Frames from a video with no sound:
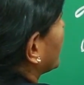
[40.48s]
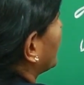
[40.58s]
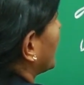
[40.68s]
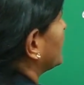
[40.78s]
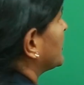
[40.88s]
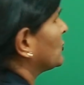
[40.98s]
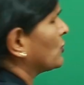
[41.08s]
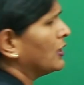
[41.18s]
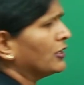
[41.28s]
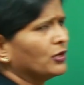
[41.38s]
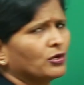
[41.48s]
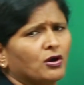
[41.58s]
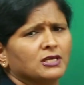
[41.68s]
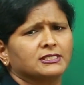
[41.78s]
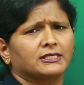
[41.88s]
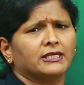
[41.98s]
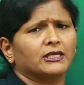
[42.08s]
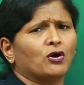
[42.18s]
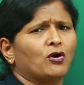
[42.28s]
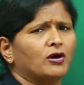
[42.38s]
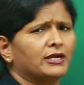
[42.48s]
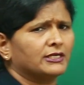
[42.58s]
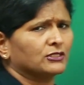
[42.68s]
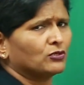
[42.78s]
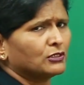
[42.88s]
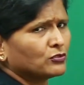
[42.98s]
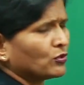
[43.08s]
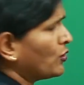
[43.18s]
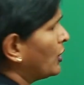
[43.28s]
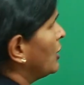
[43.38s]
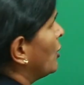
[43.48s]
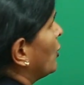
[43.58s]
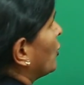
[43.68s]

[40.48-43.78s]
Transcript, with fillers: sometimes it's called gnosi, or it is also called